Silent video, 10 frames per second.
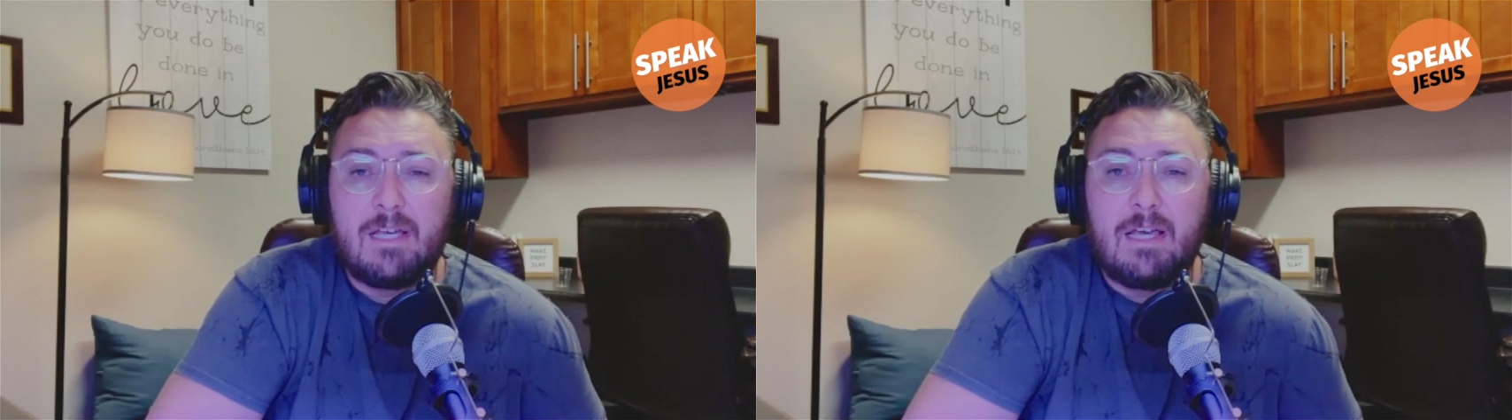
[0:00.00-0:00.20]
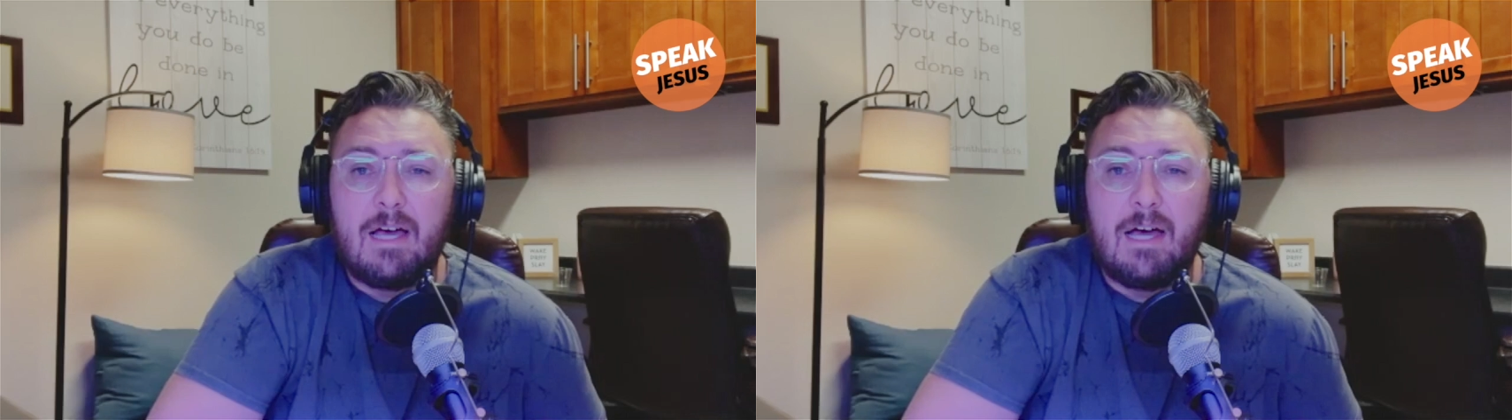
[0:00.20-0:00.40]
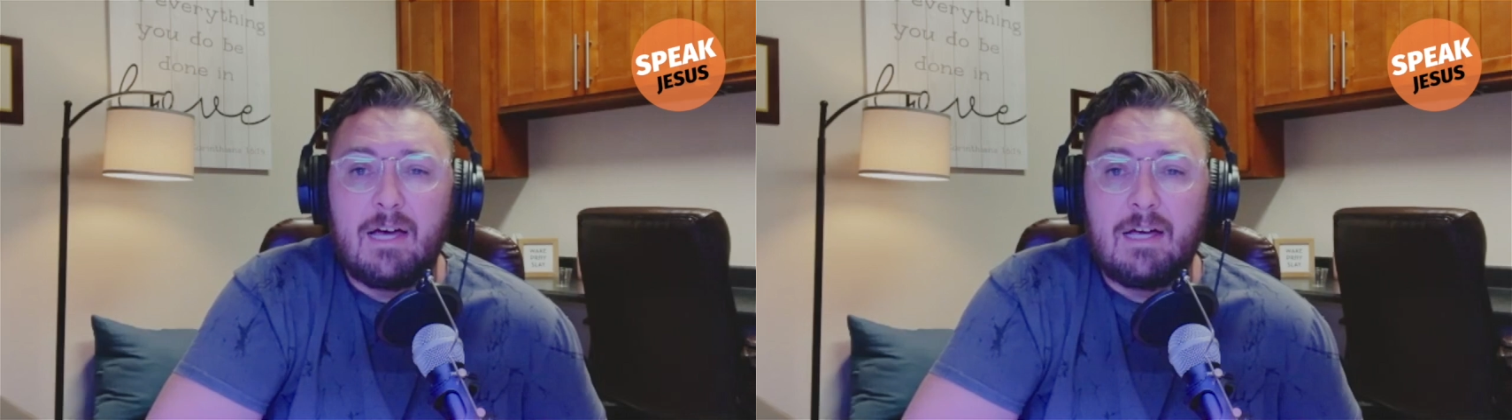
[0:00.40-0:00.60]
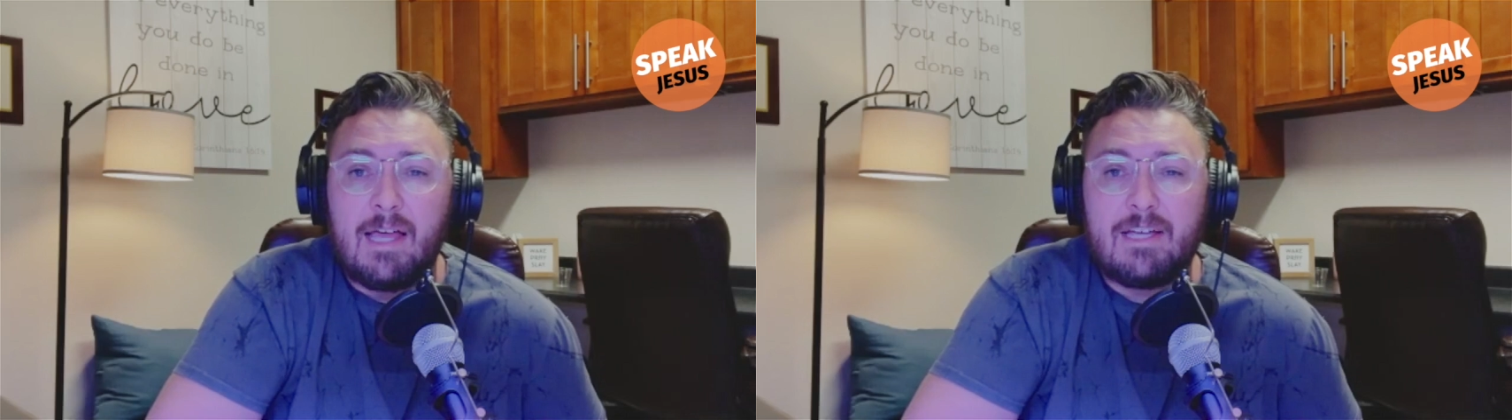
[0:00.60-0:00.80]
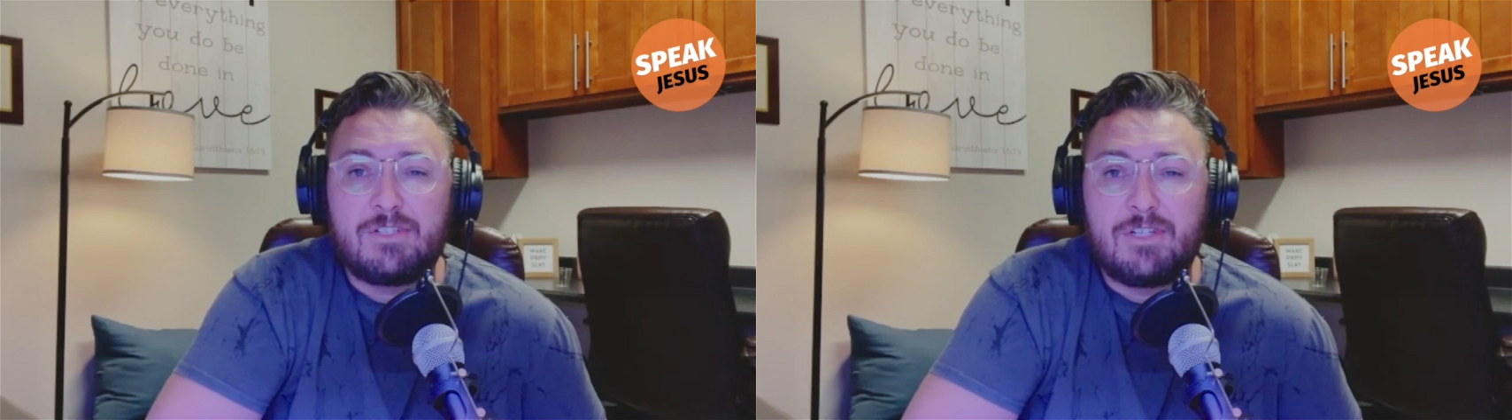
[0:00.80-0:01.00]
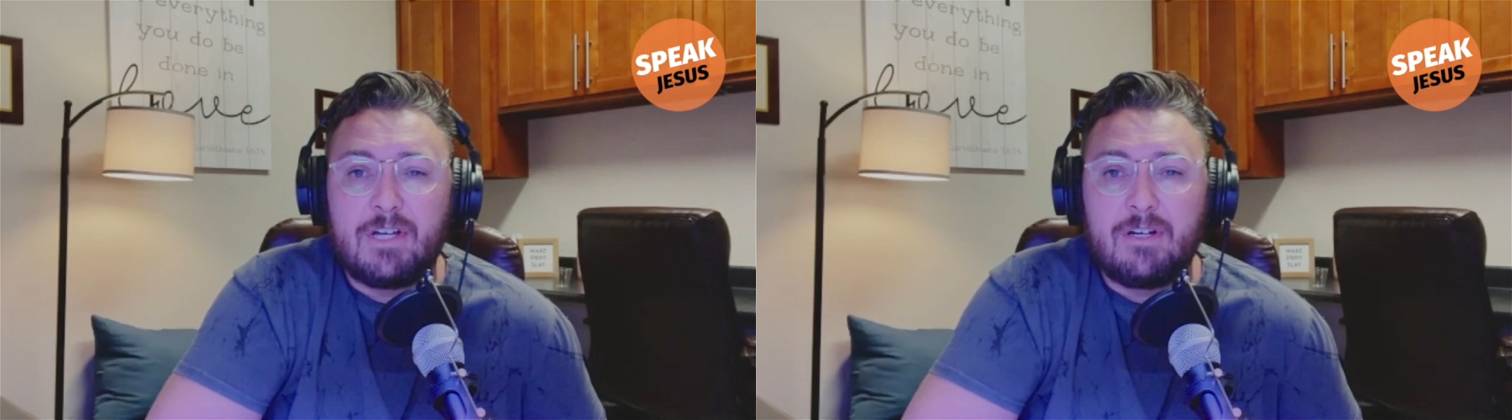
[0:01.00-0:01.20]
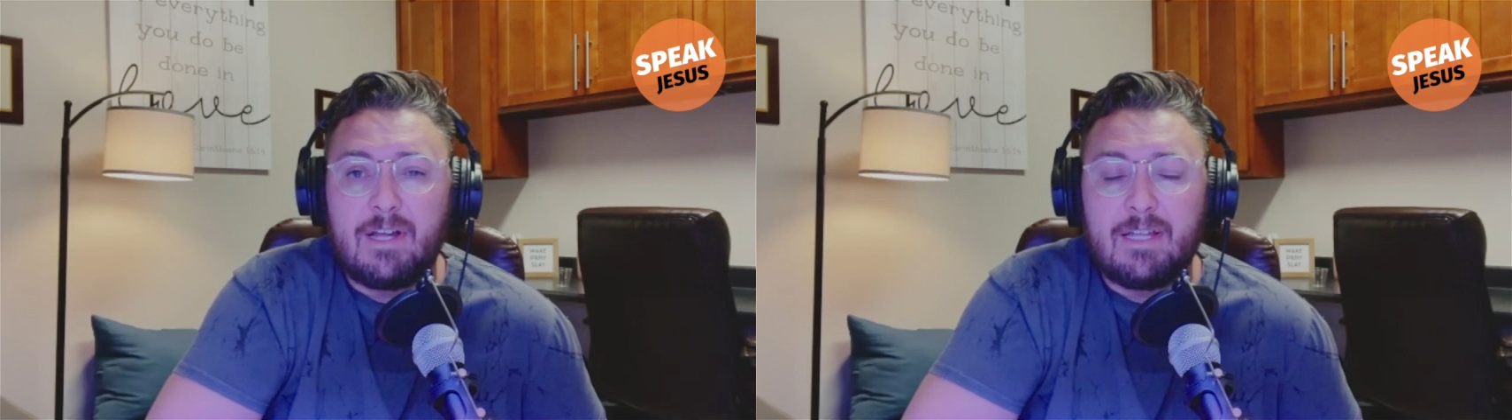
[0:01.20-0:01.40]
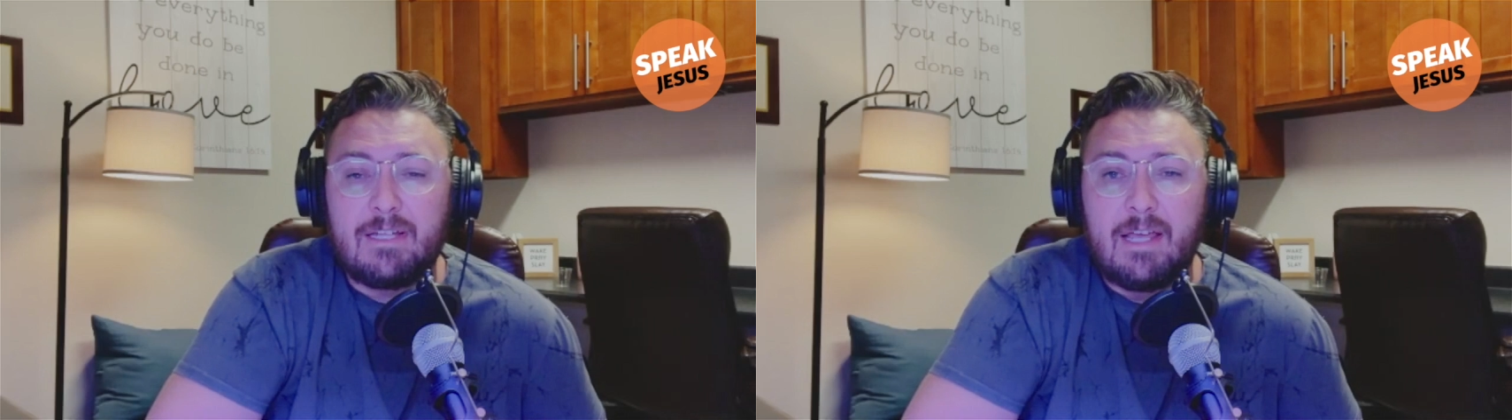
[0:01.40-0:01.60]
uh, last year
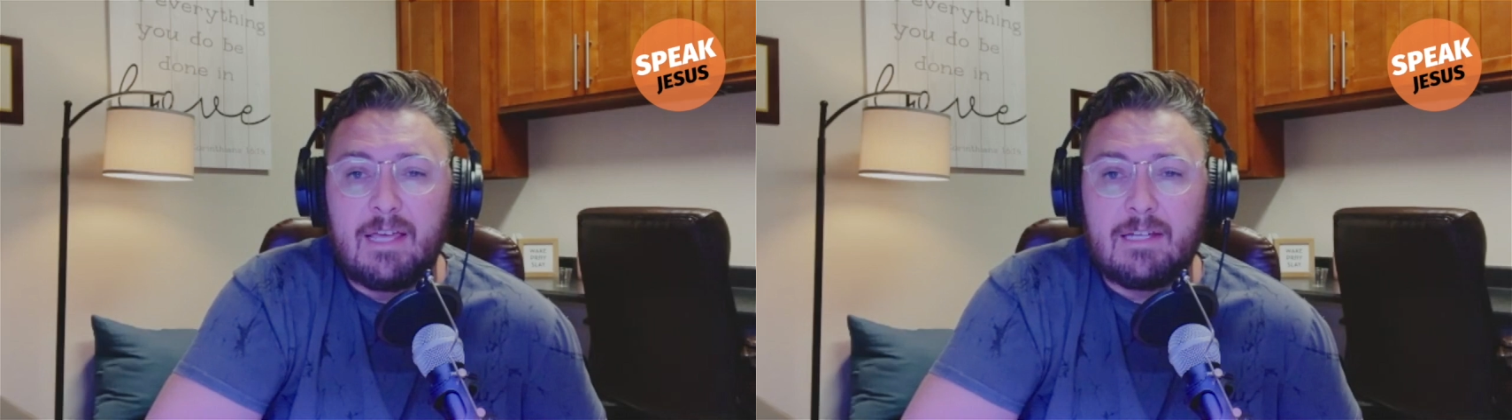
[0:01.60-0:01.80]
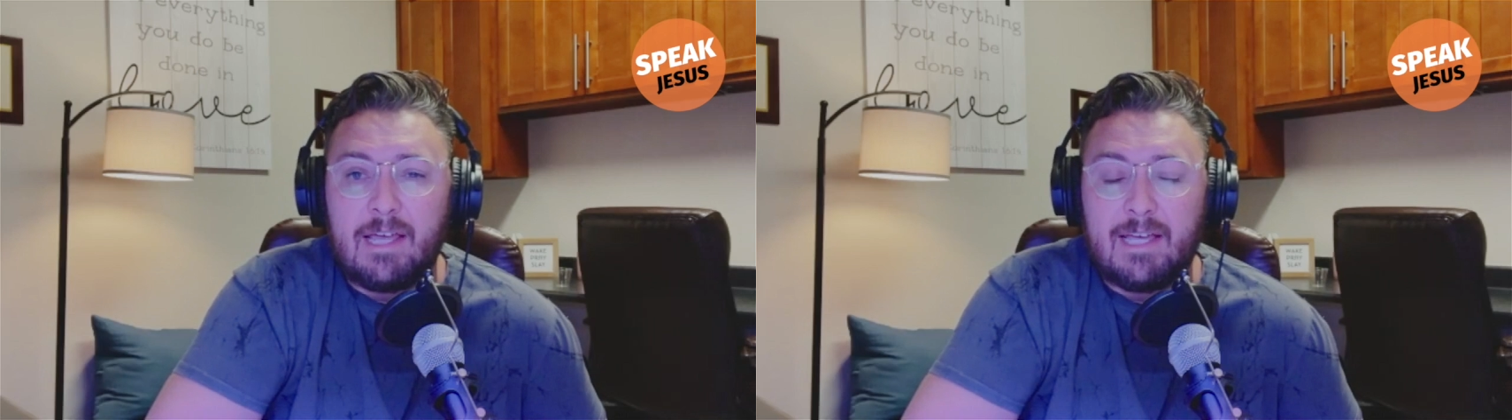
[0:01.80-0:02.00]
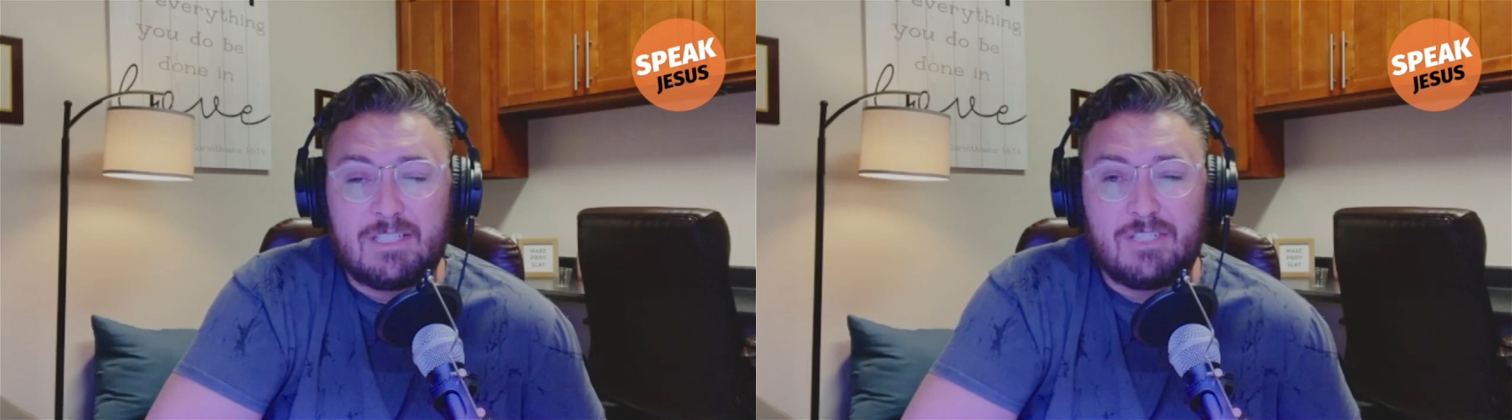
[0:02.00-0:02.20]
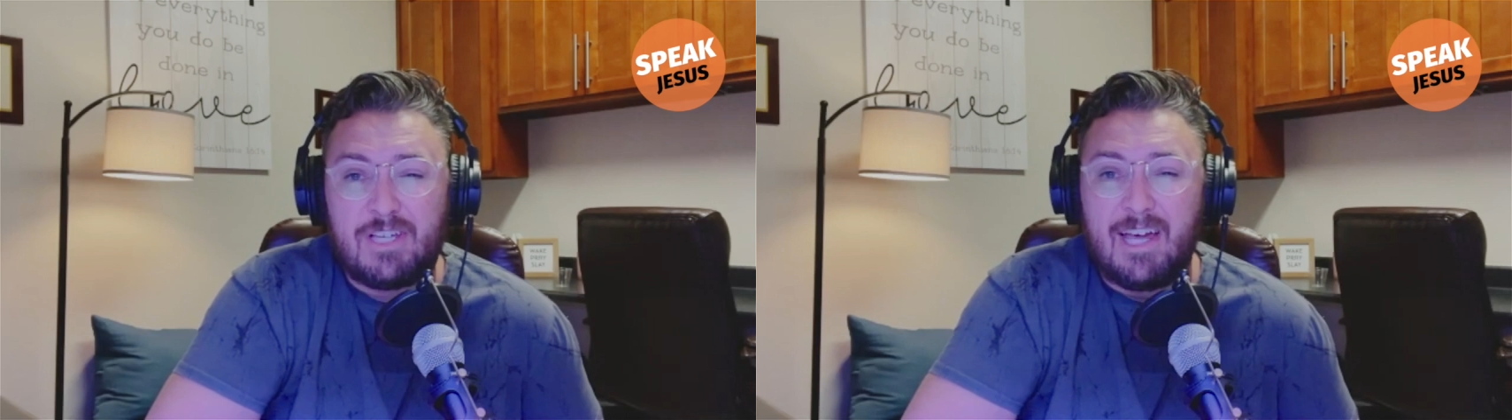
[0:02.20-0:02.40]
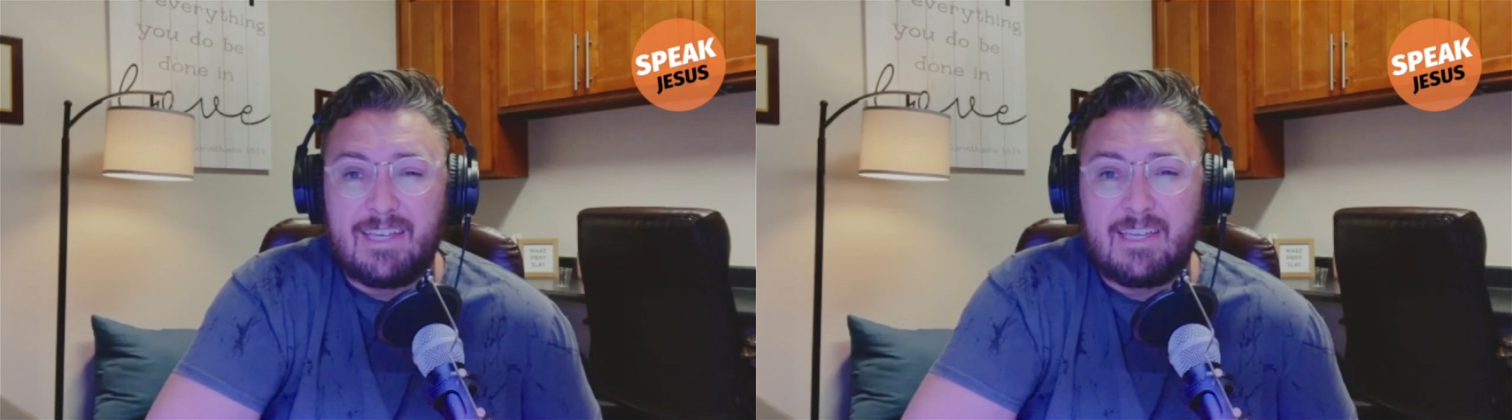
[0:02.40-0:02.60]
and and has just kind of